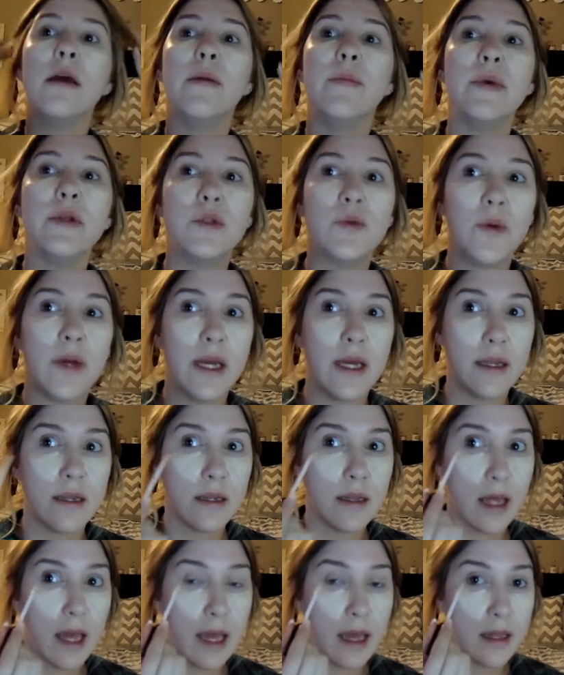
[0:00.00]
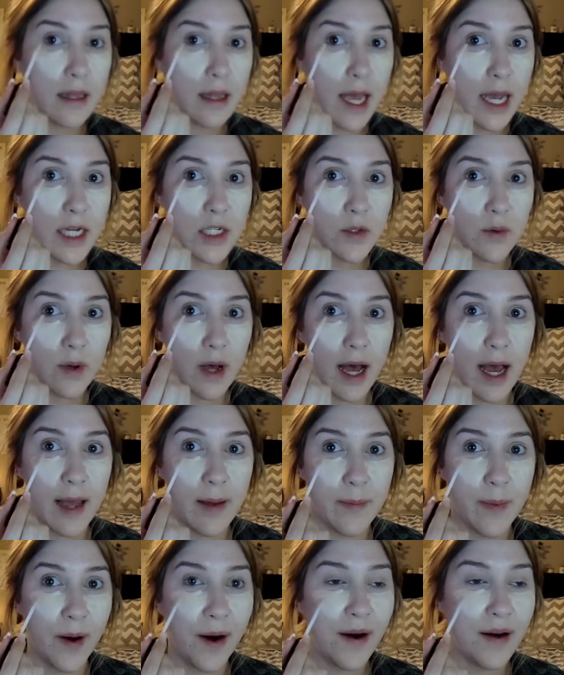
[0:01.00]
in between like the actual
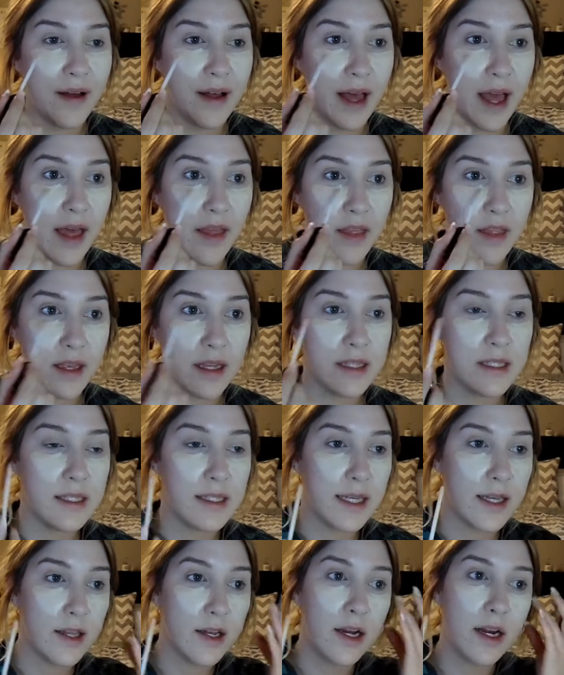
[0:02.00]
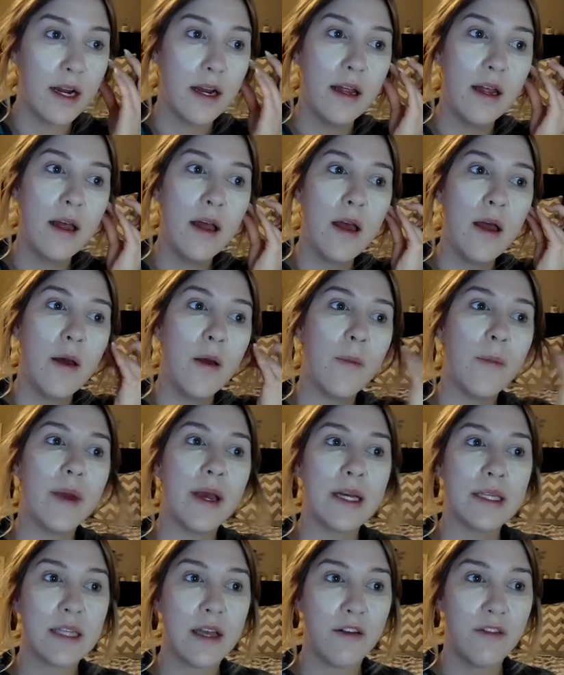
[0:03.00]
eyeball and the concealer,
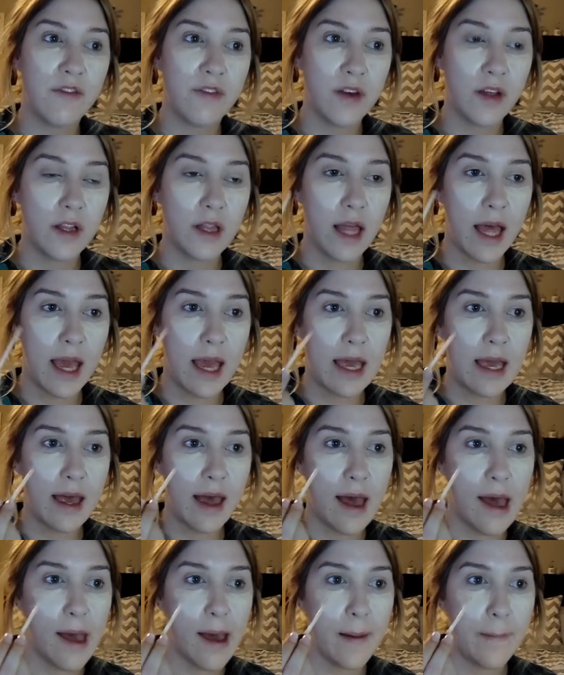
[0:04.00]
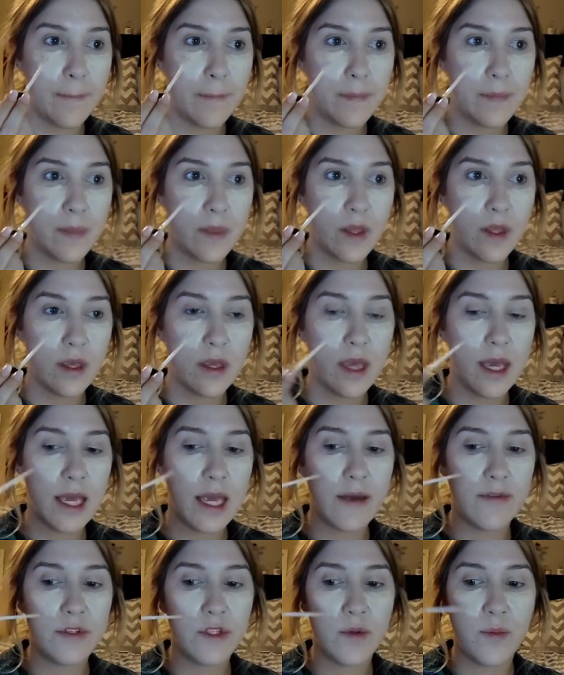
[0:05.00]
because I feel like
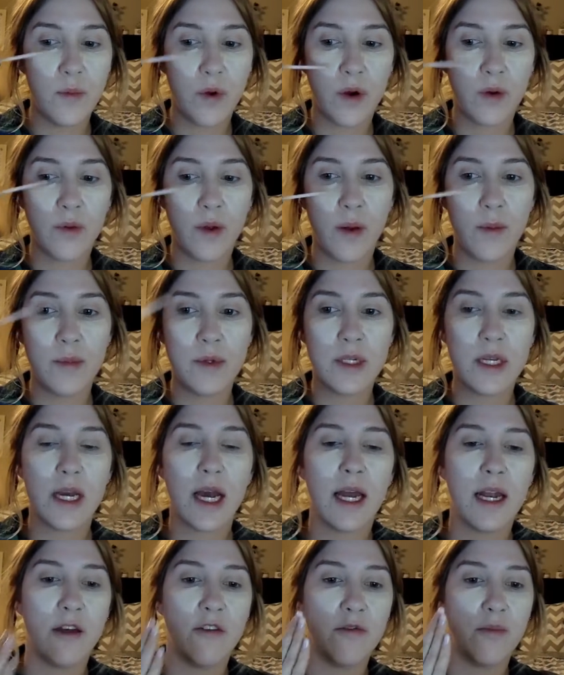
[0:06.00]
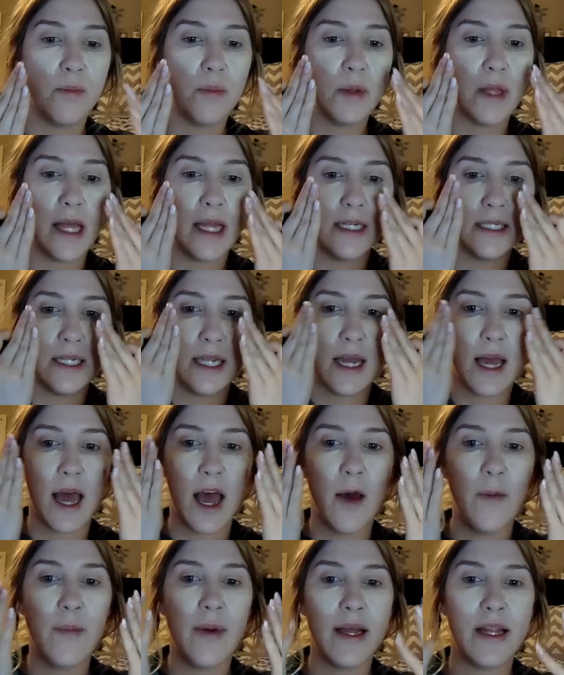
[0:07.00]
it gives you more room to kind of blend it
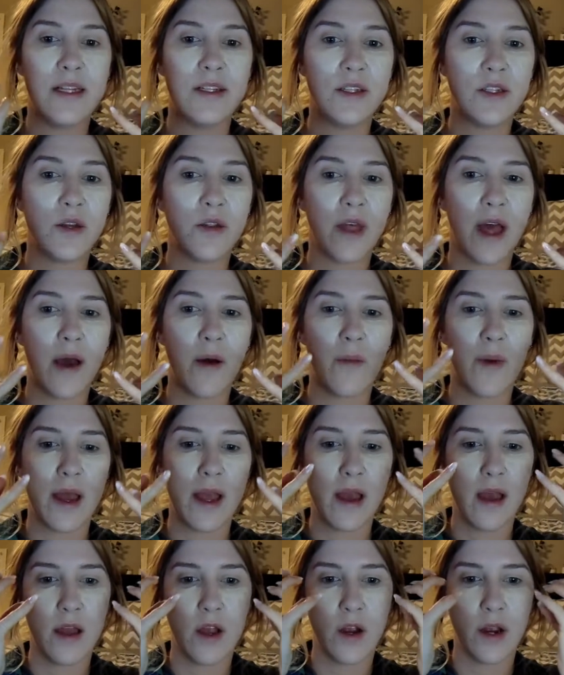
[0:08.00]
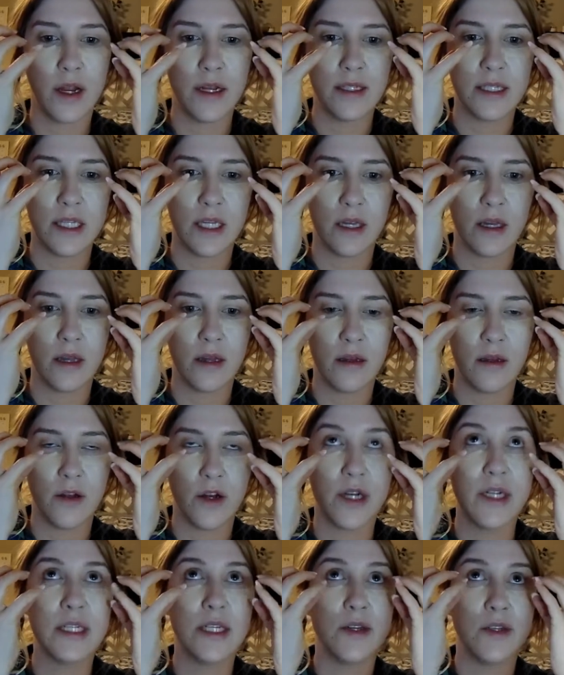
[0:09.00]
up, and so that way your
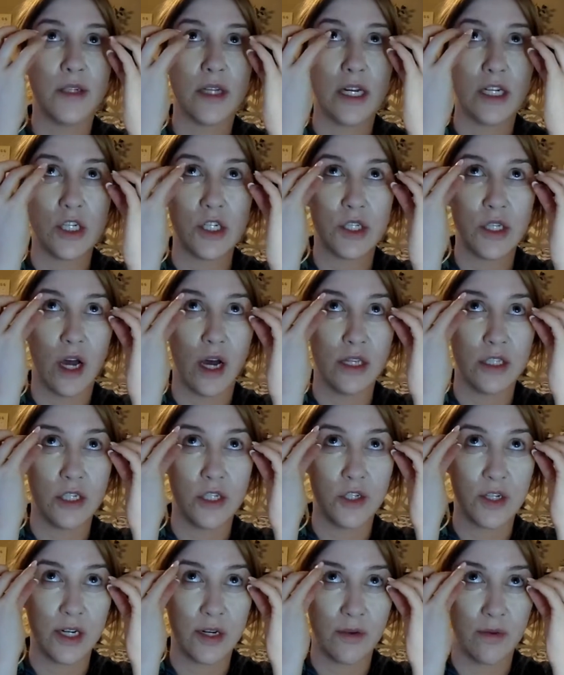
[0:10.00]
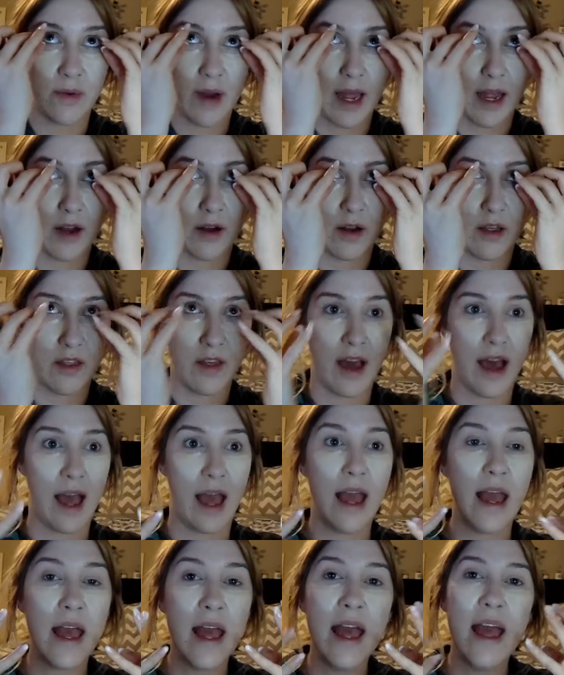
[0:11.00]
concealer's not just concentrated right underneath the
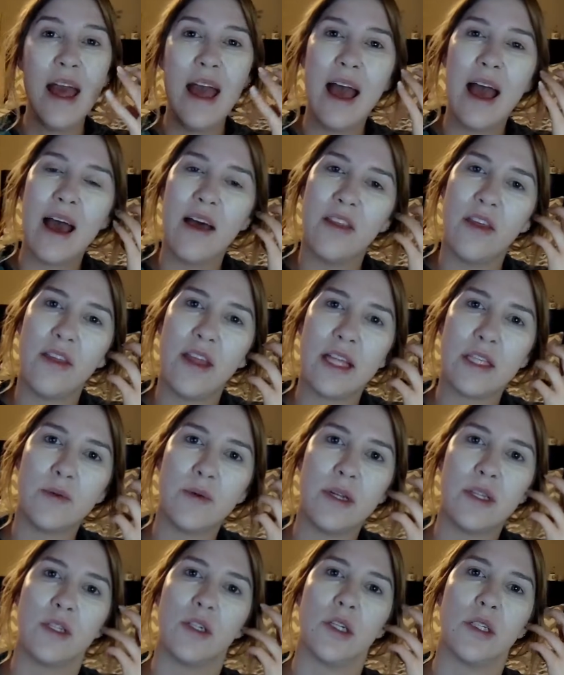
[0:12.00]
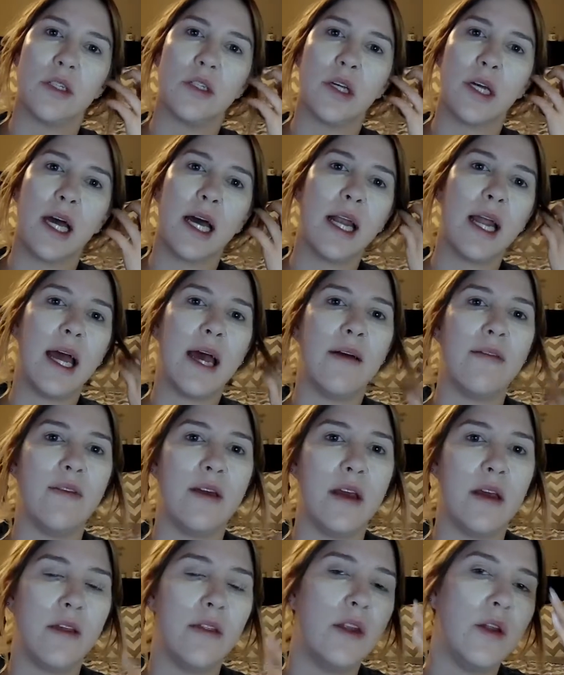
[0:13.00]
eye, and then that's when it starts to look kind of
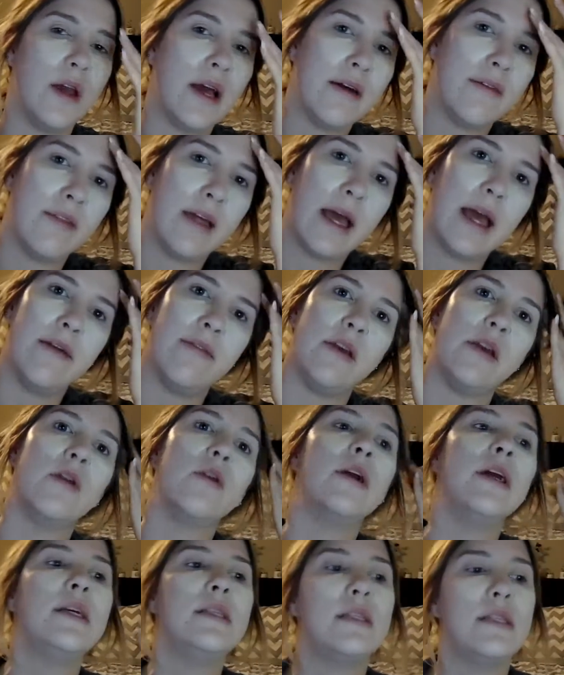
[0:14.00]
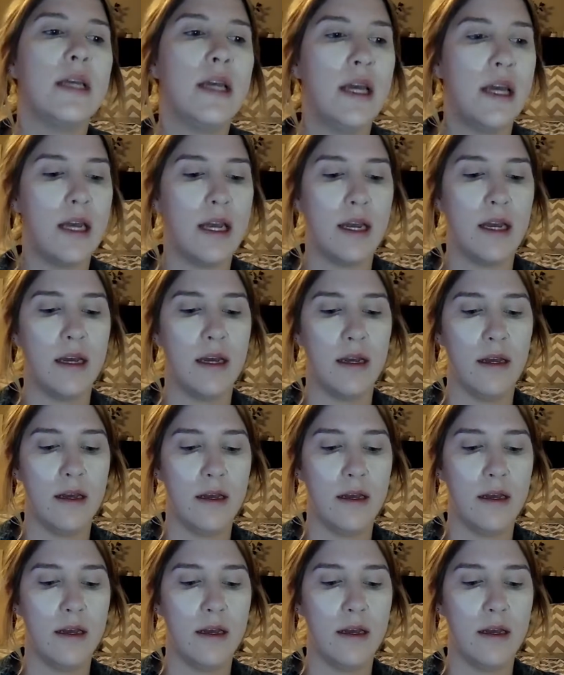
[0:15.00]
heavy and you have that heavy creasing.